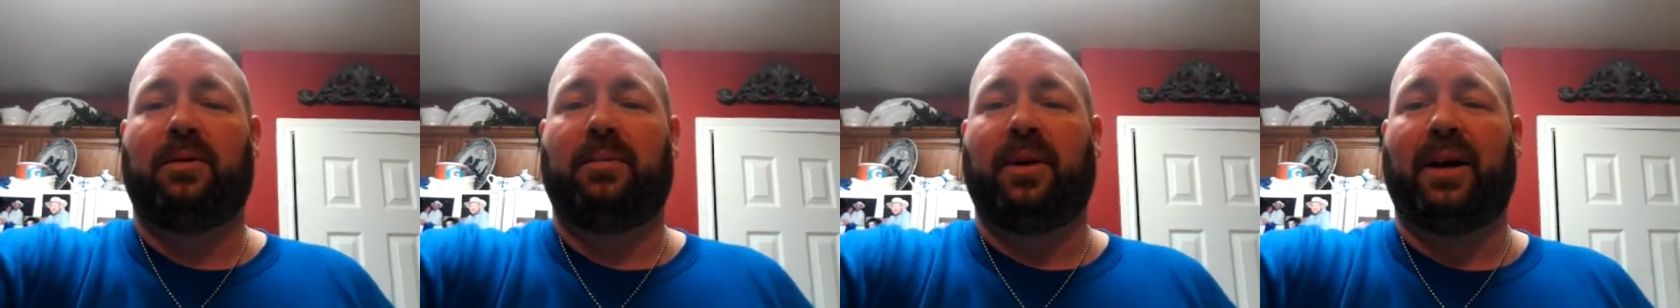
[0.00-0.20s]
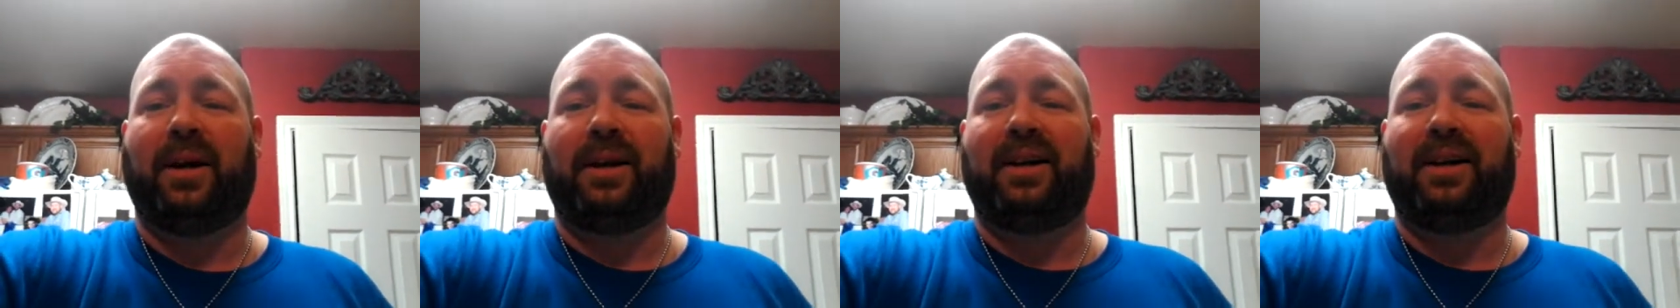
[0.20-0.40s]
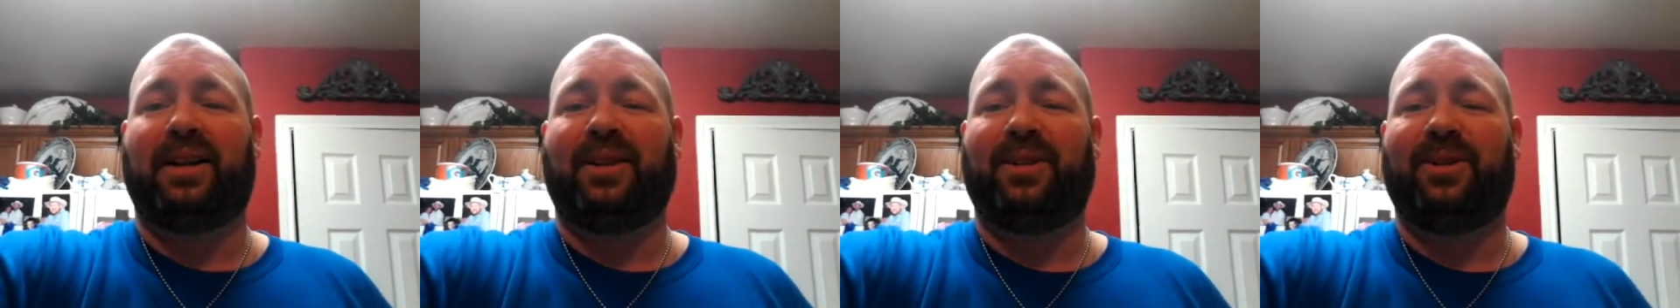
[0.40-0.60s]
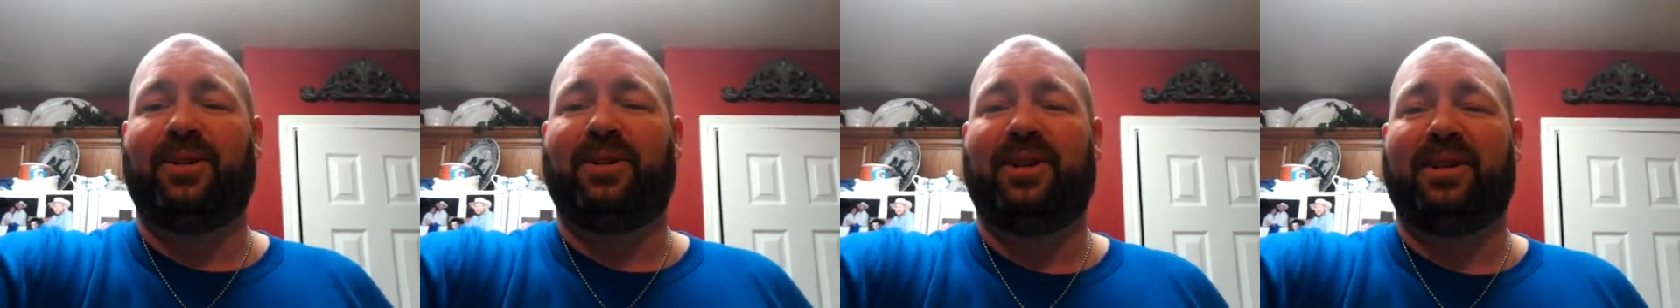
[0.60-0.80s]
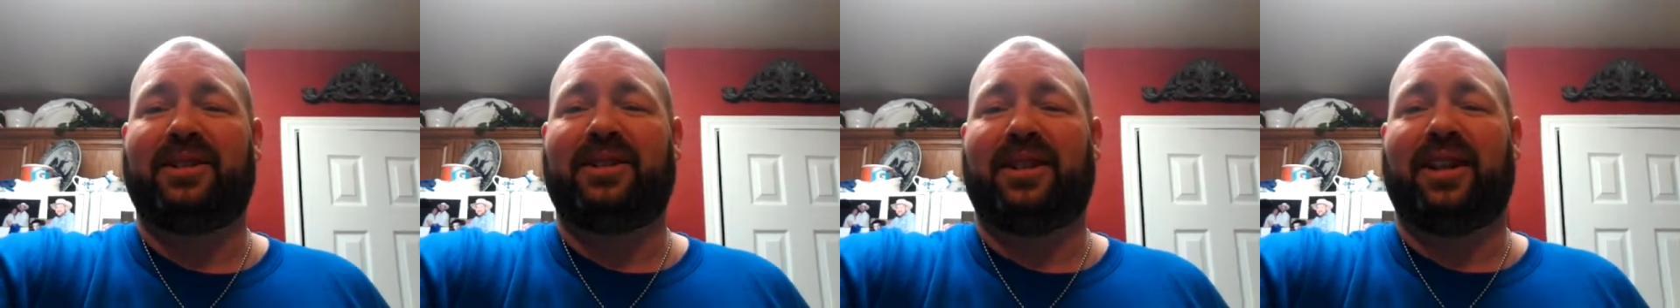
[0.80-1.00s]
Making it
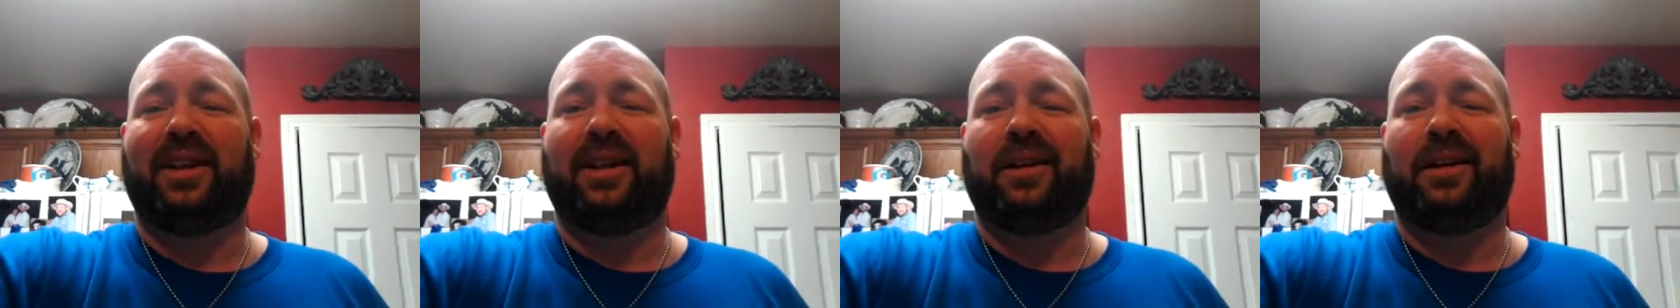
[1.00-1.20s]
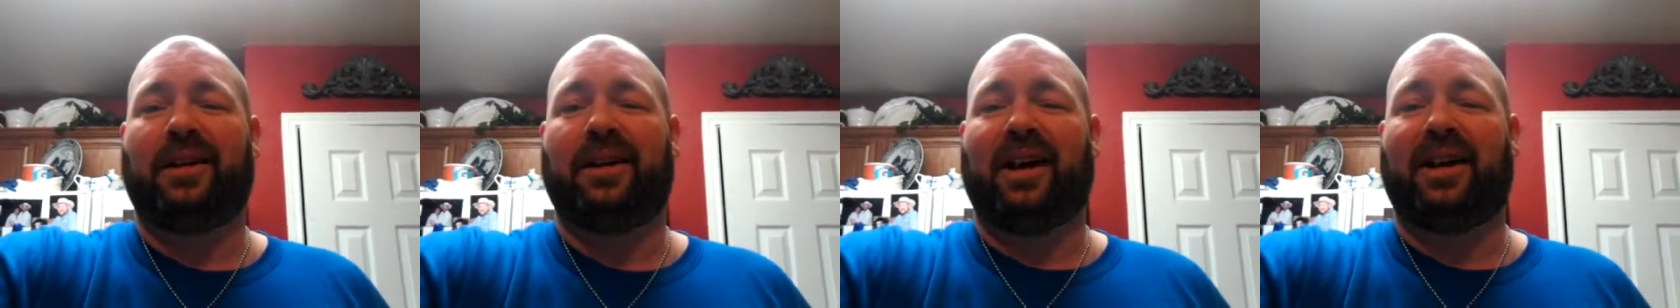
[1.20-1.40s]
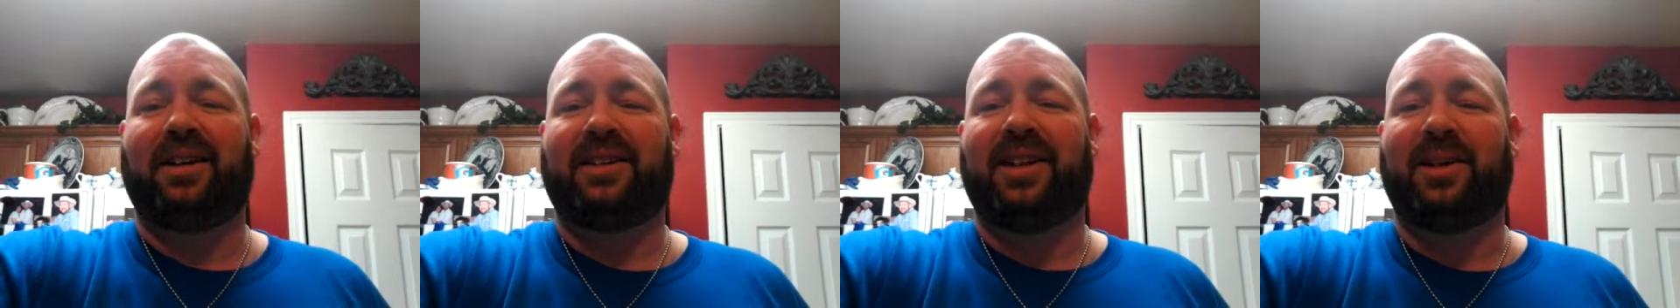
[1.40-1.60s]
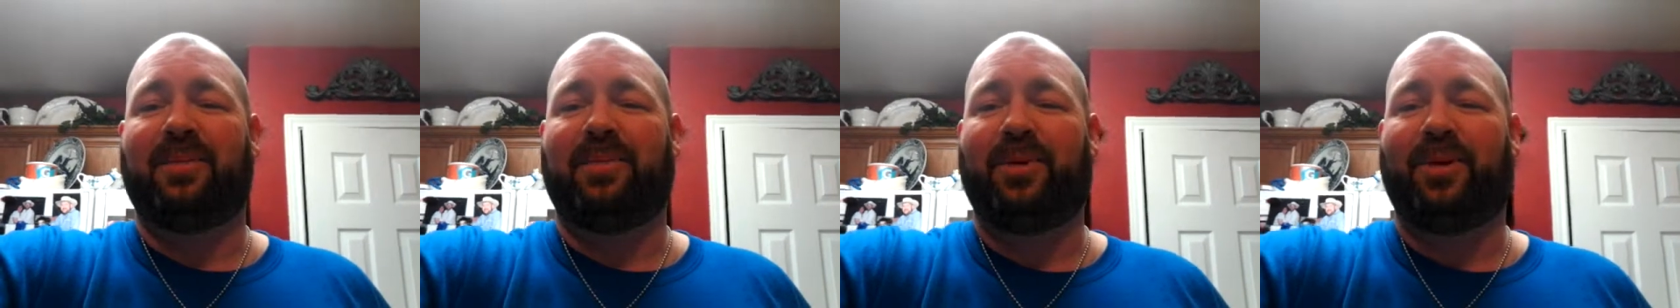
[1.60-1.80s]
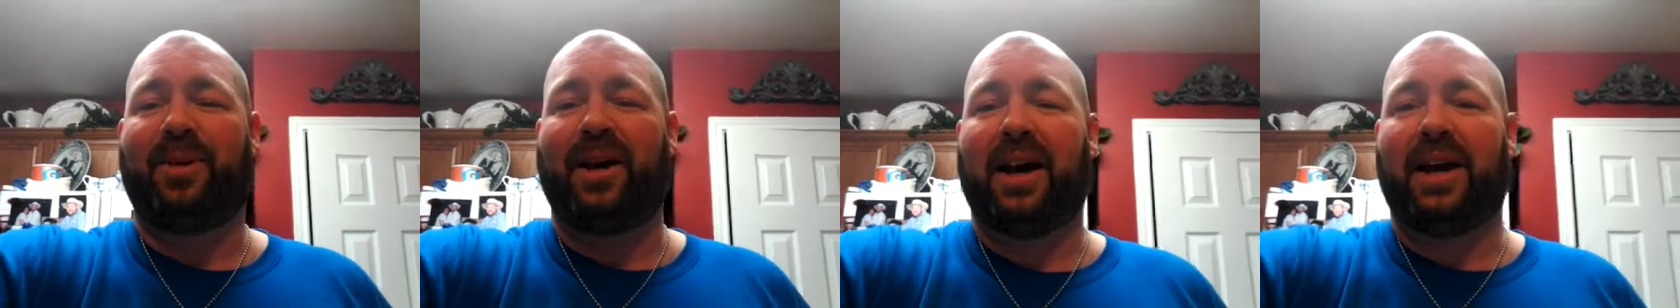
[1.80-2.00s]
through this thing. I'll
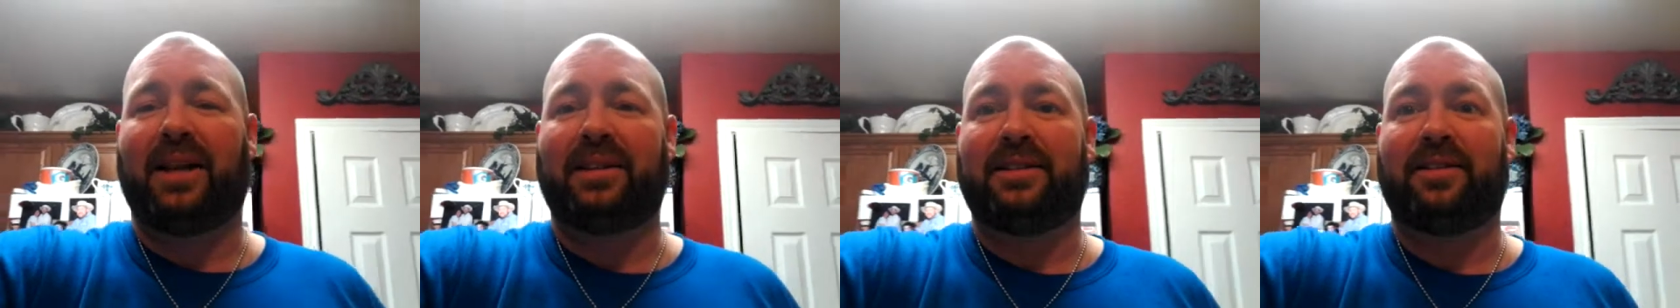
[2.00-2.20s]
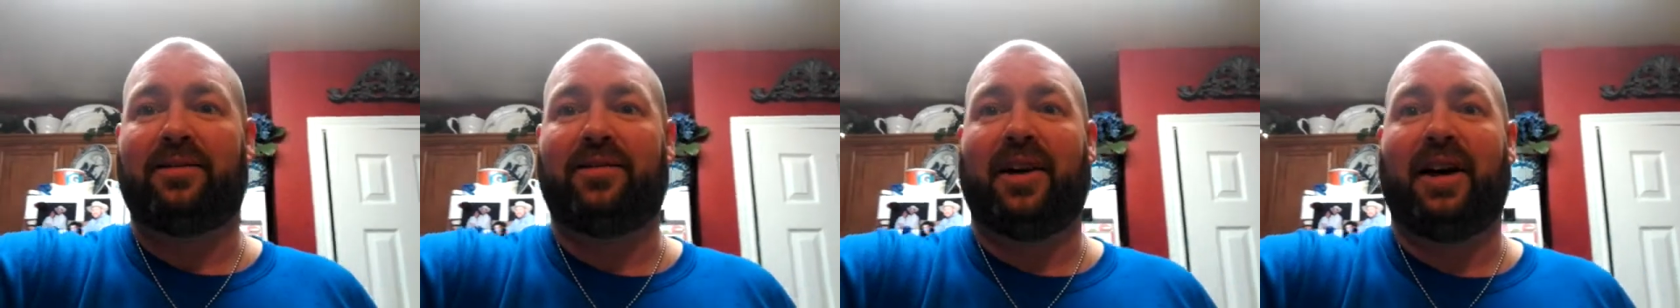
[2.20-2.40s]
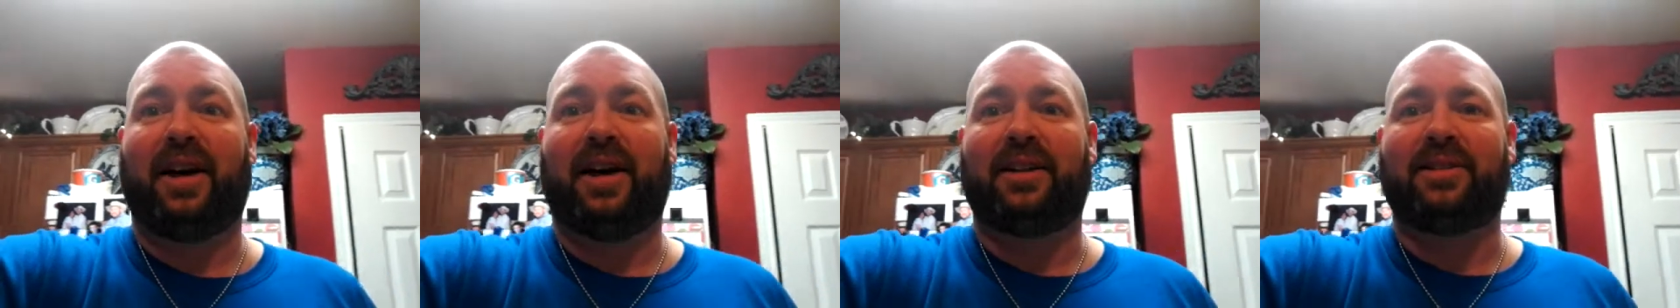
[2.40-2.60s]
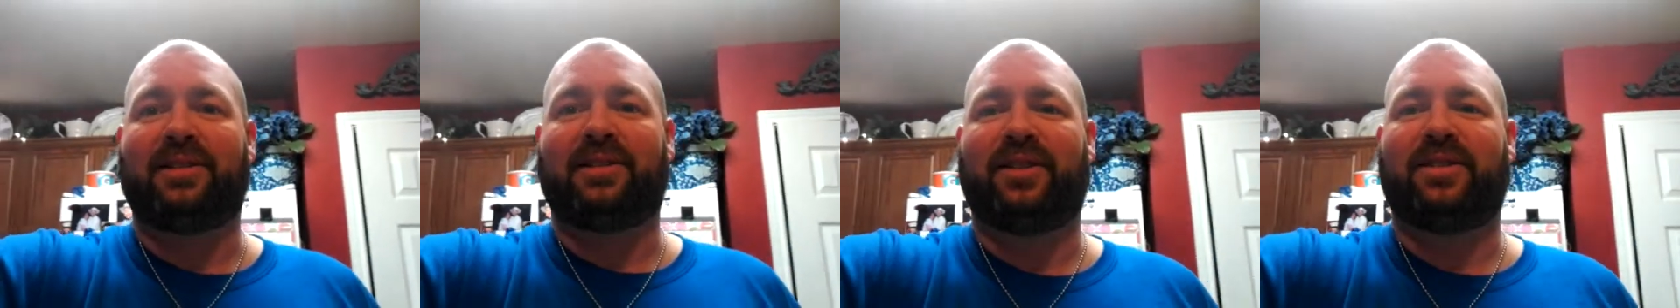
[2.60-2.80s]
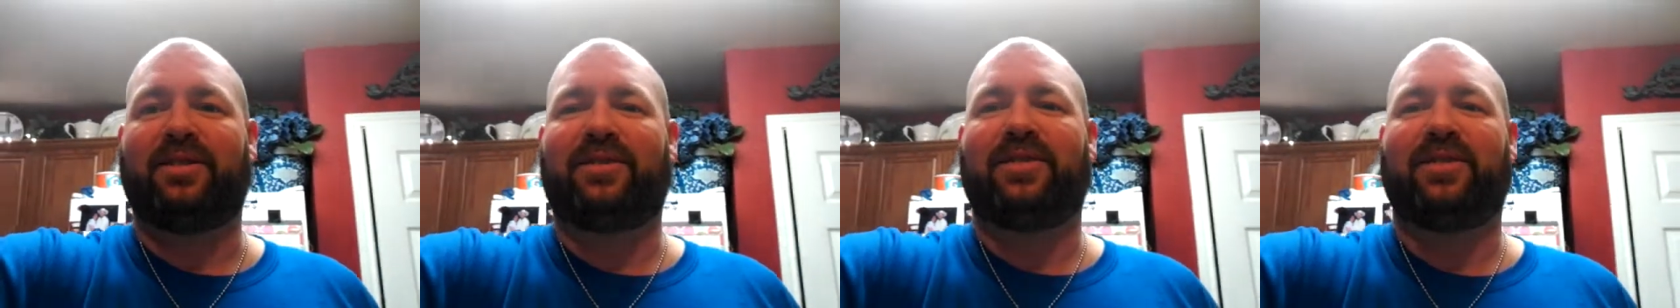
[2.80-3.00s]
keep you guys
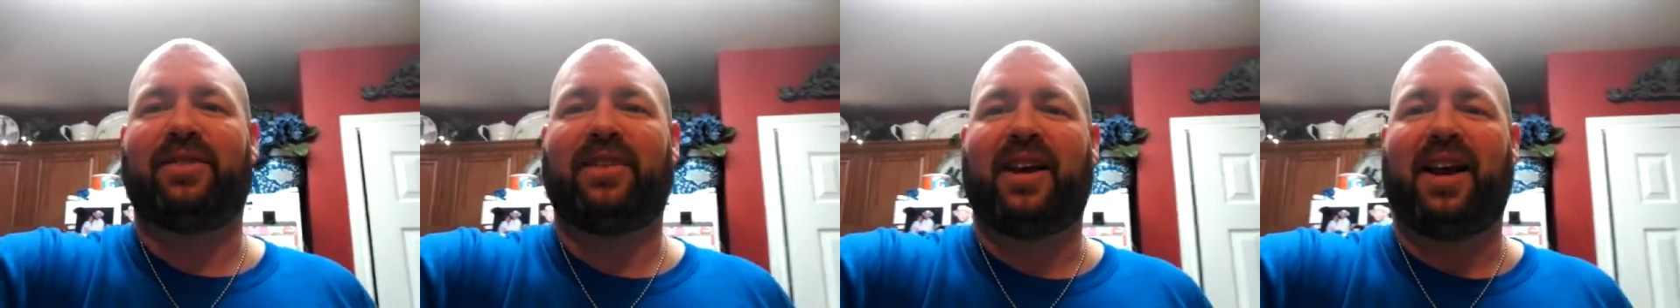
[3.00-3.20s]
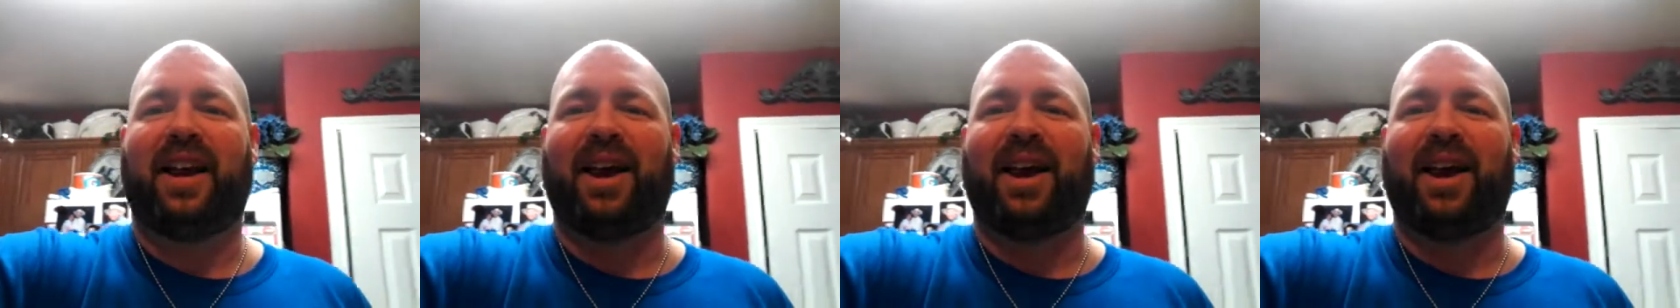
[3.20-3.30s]
advised of